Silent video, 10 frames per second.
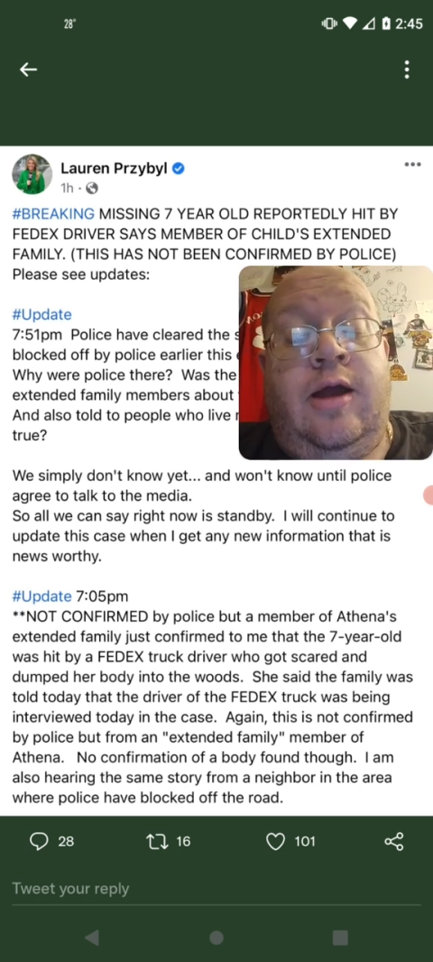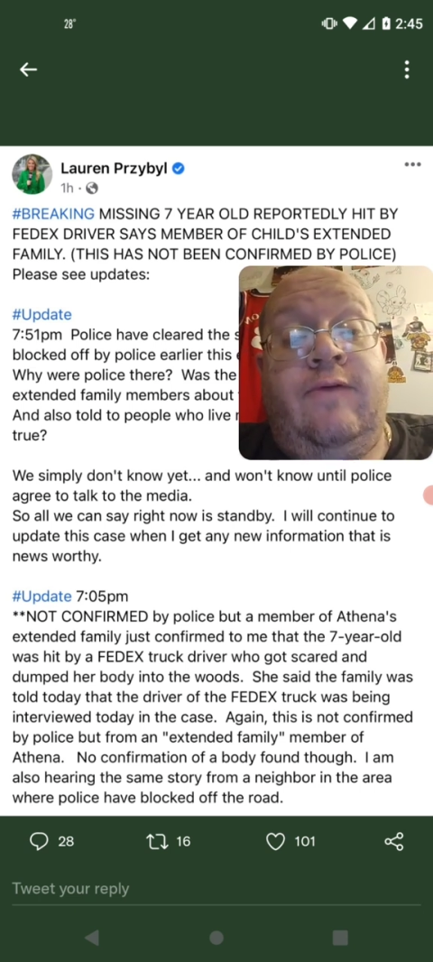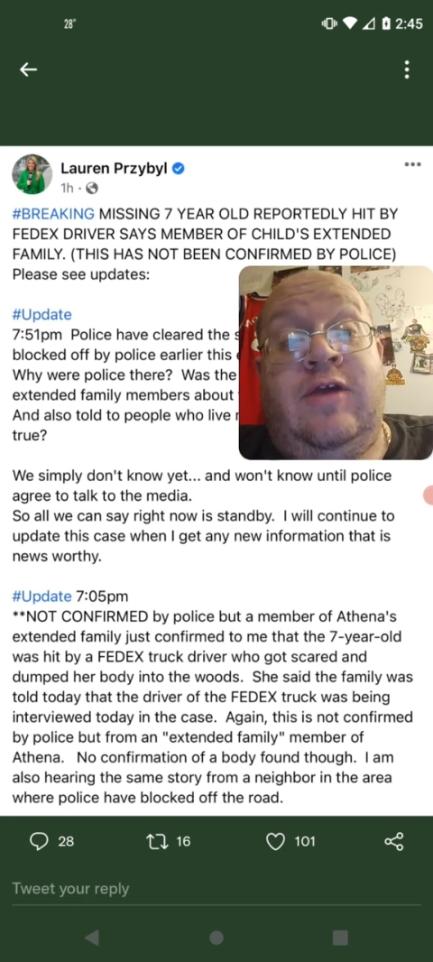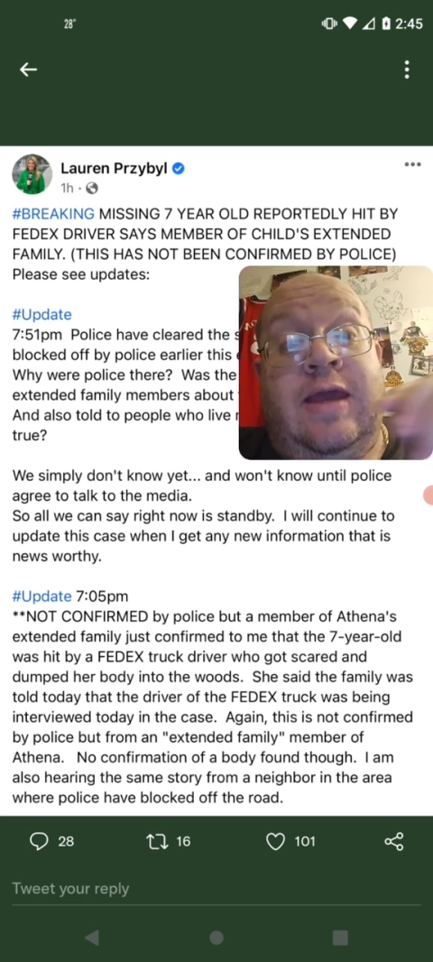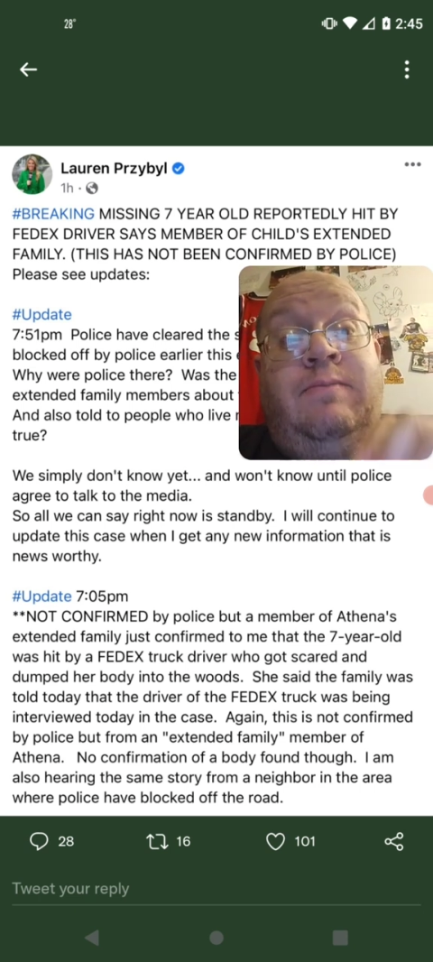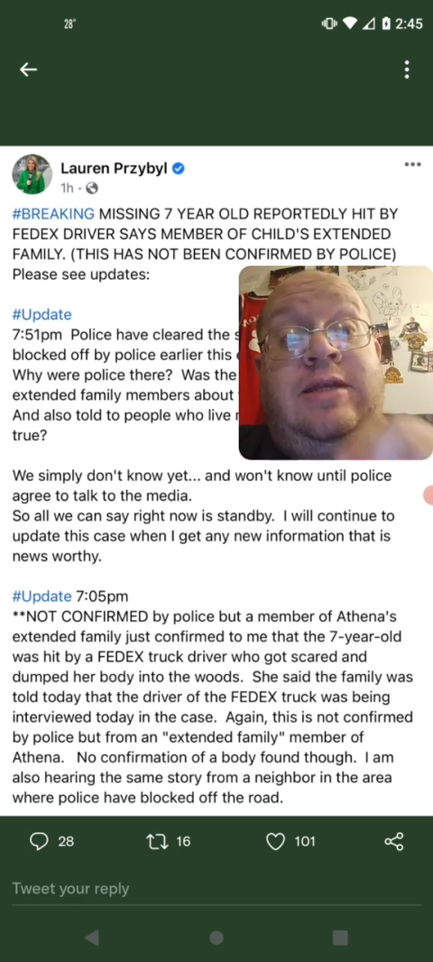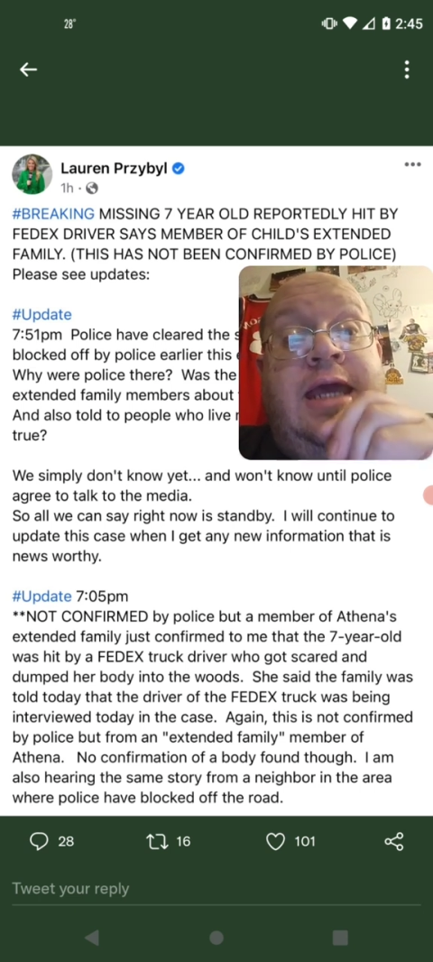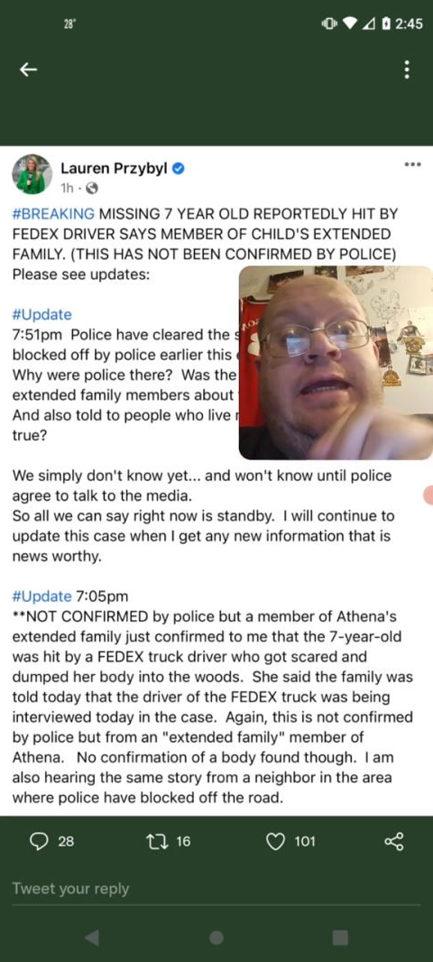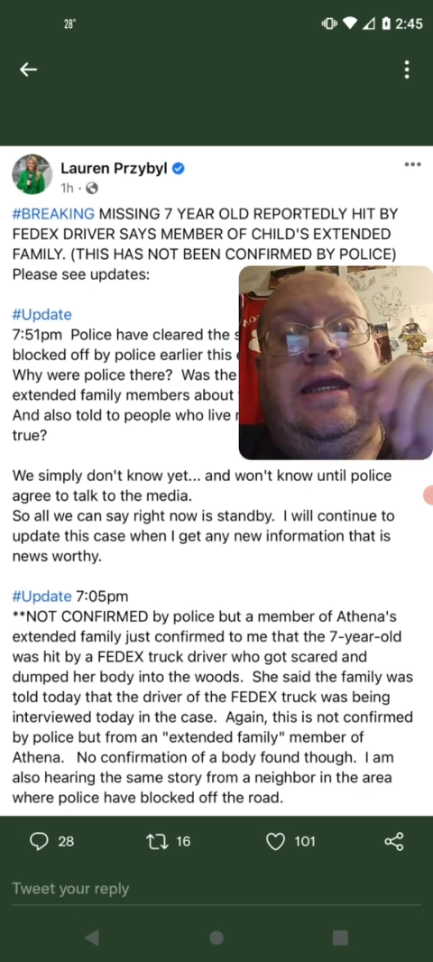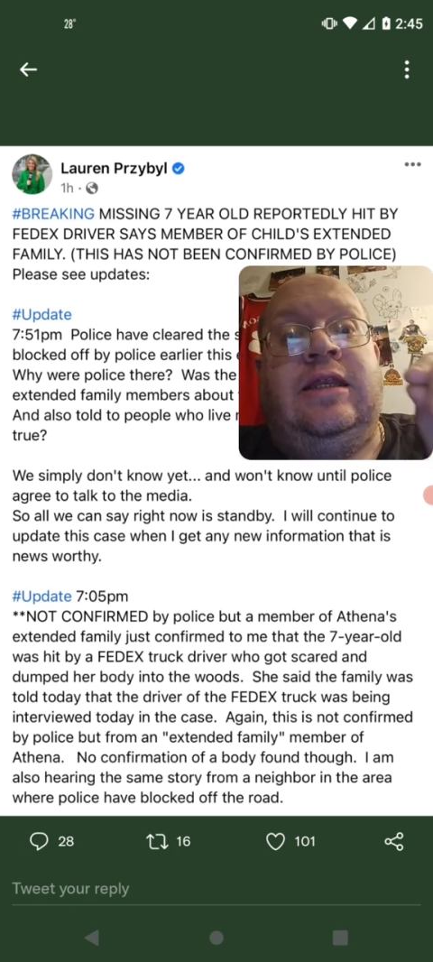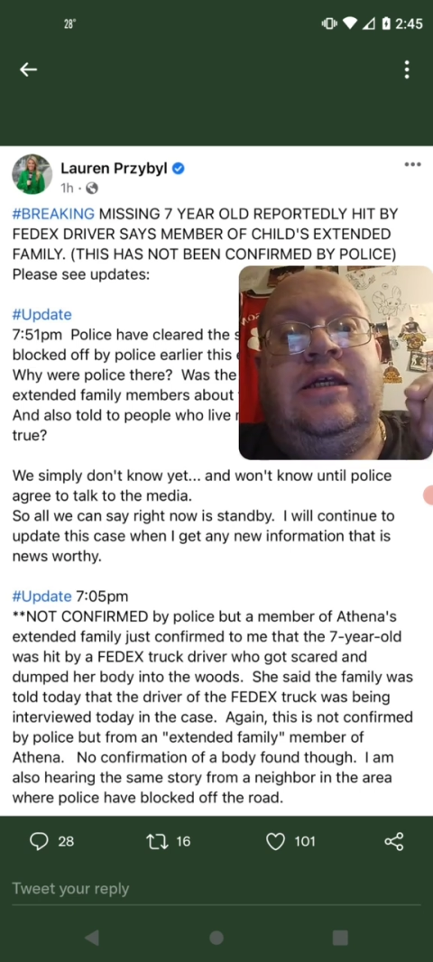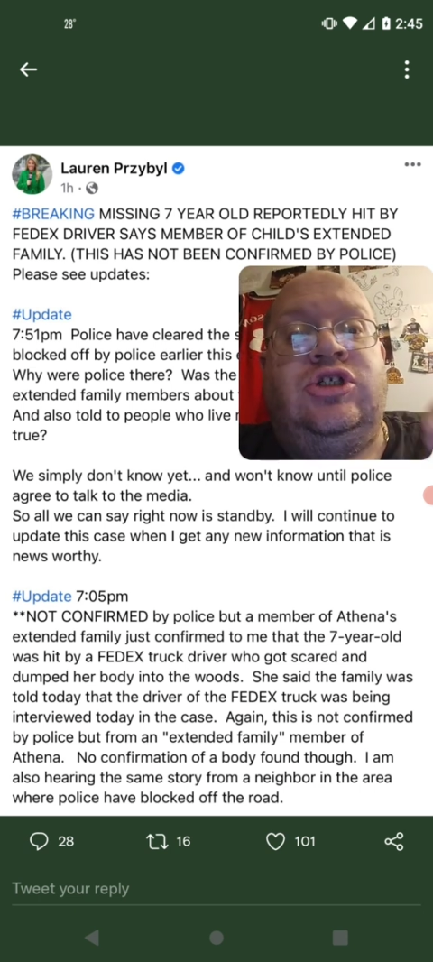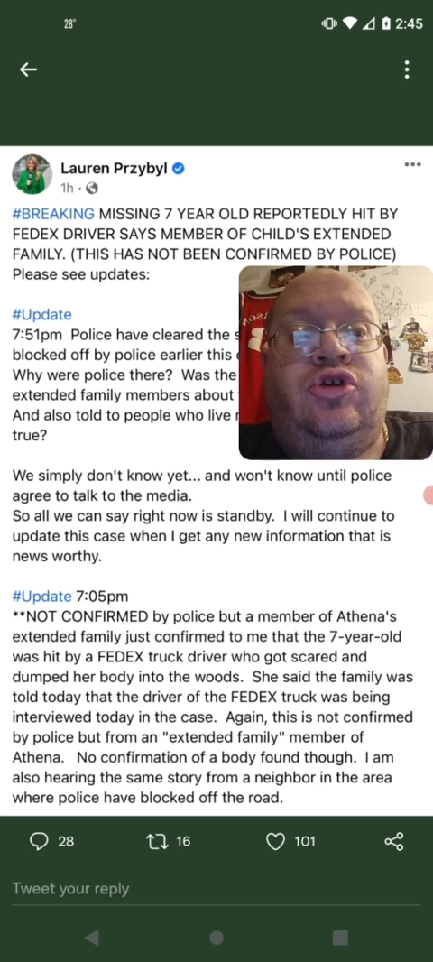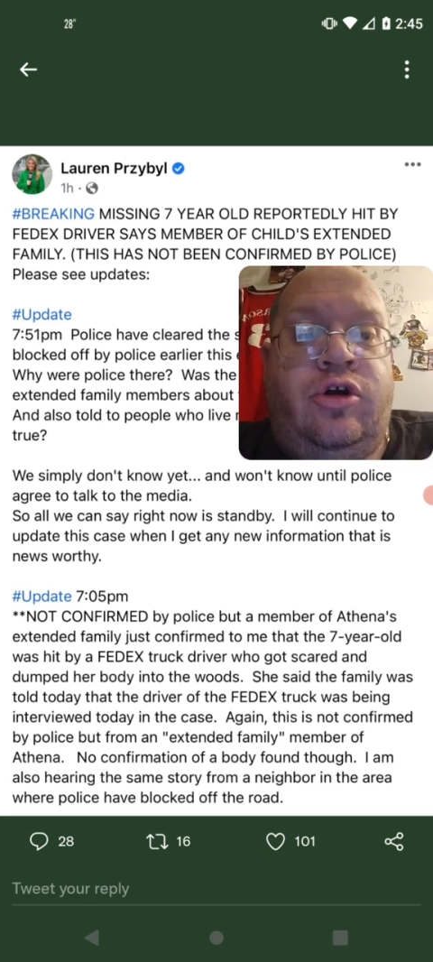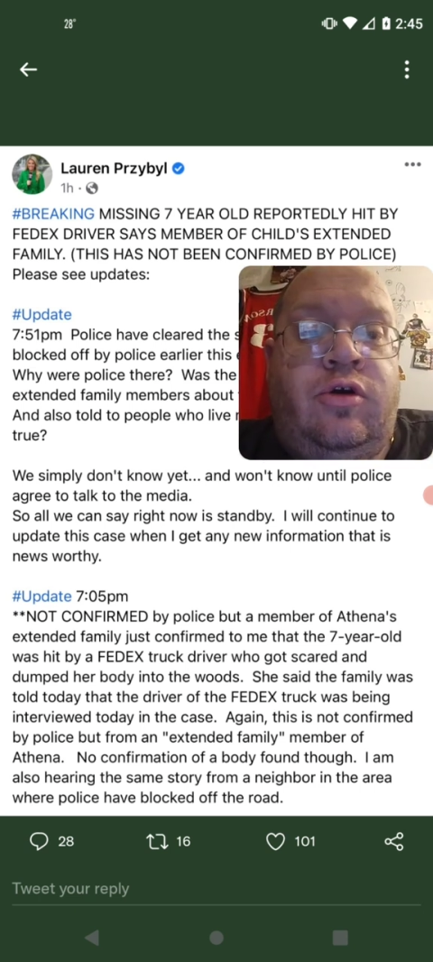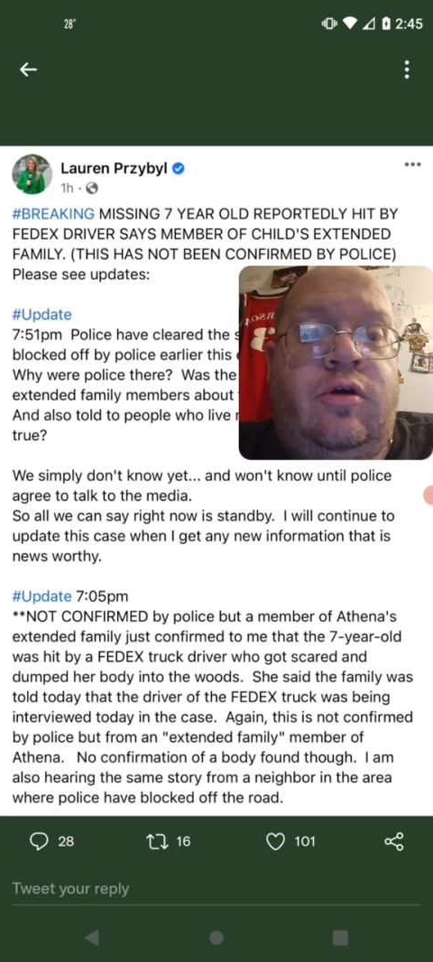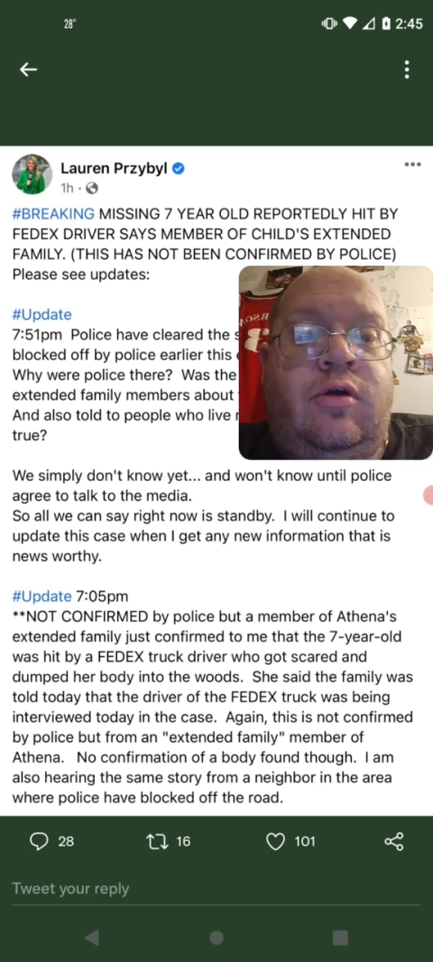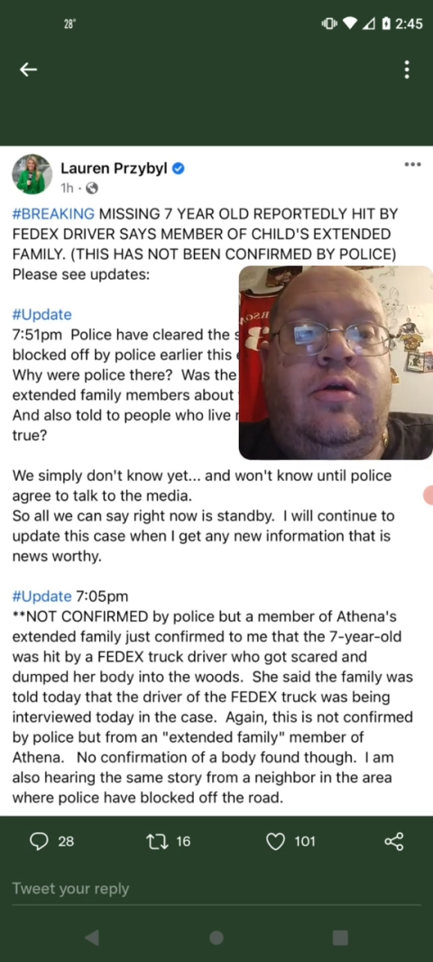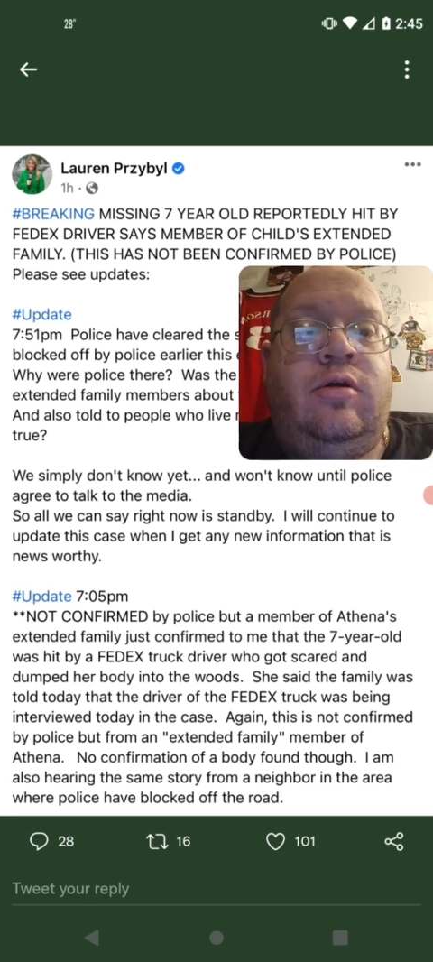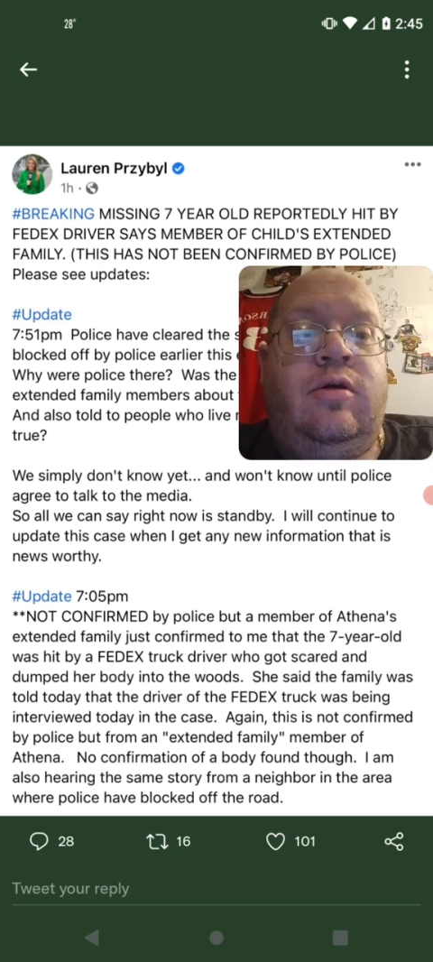of him taking this girl,